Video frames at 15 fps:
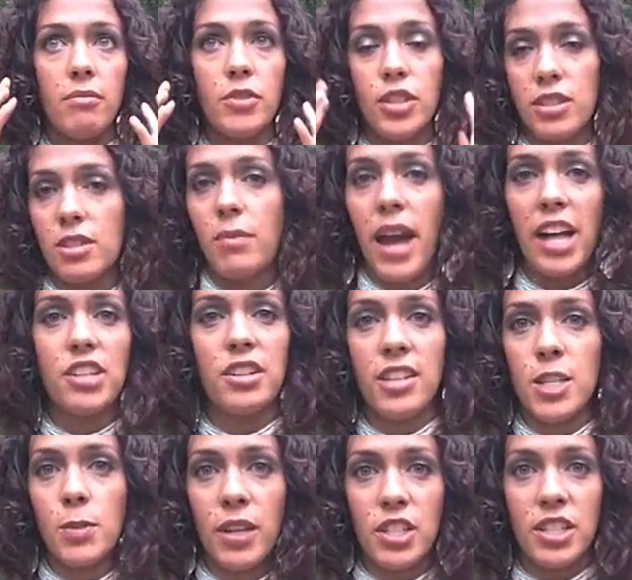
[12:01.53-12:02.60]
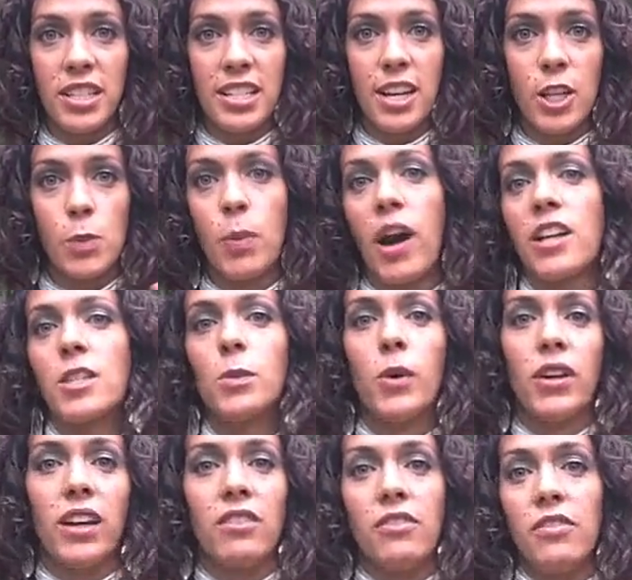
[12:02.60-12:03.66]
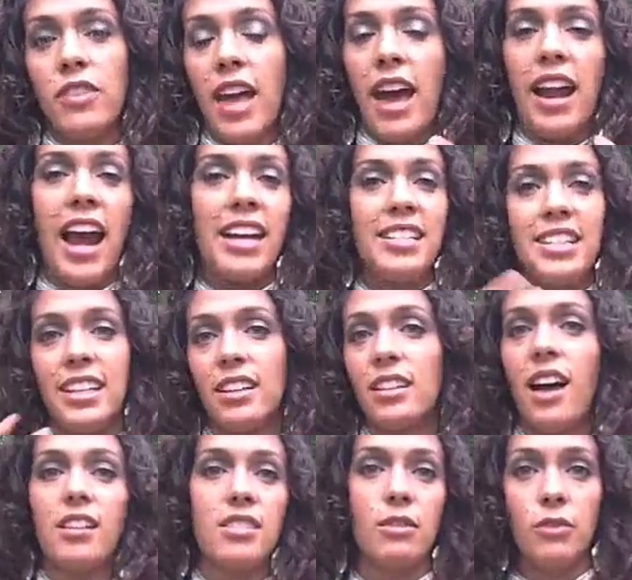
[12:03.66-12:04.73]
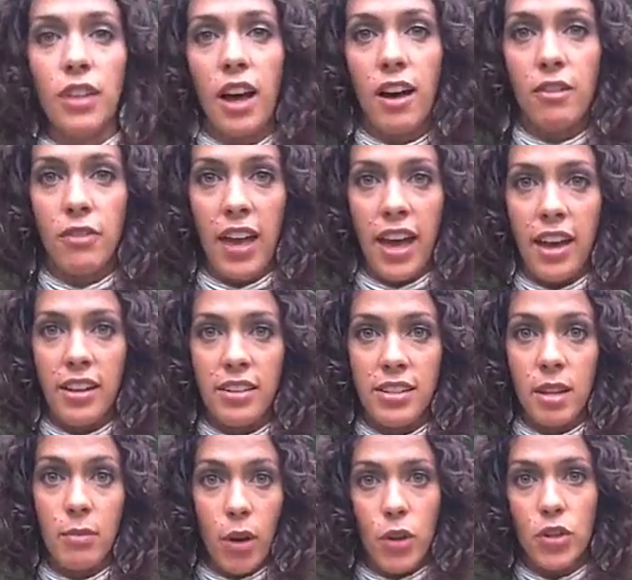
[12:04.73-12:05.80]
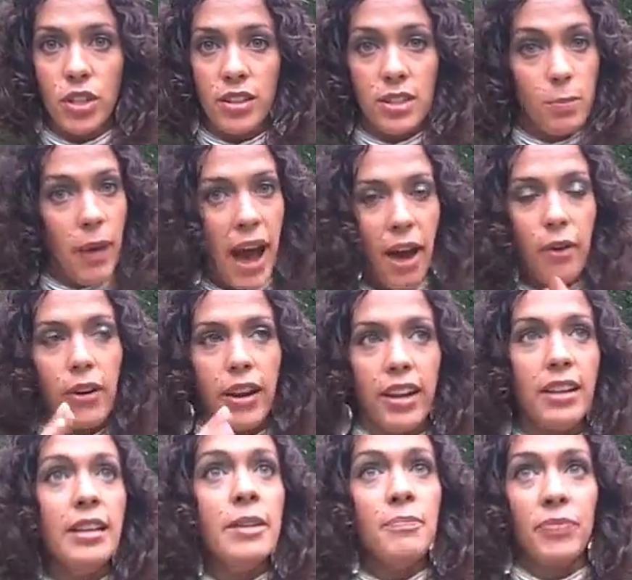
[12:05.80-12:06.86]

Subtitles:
Just imagine as much detail as possible. Give that idea lots of love and emotion to power it.